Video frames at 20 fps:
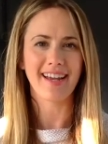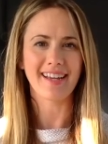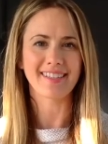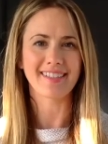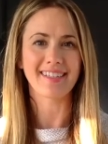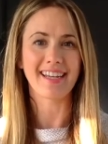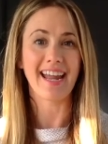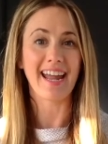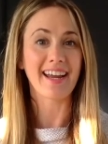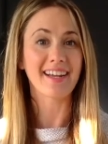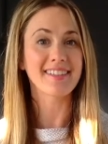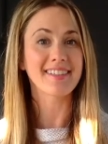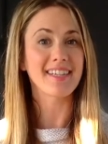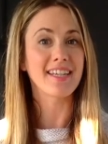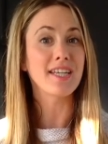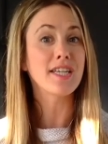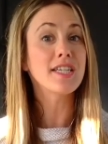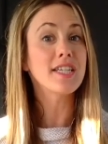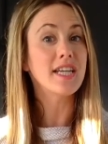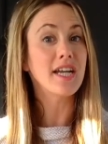as an ex
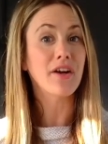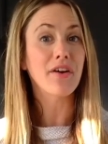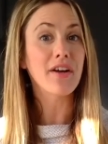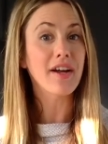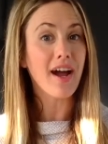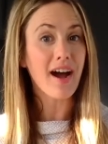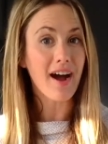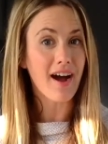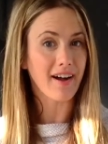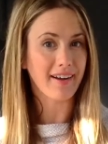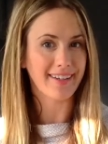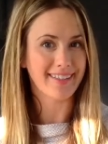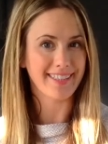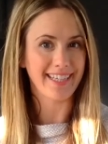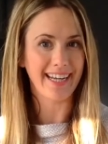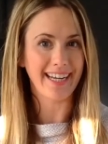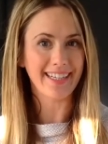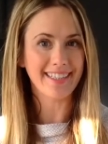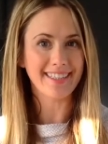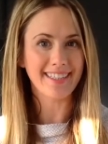interior
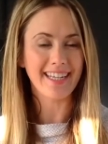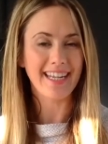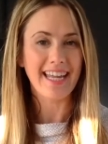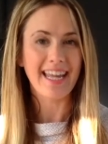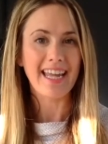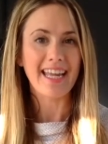architect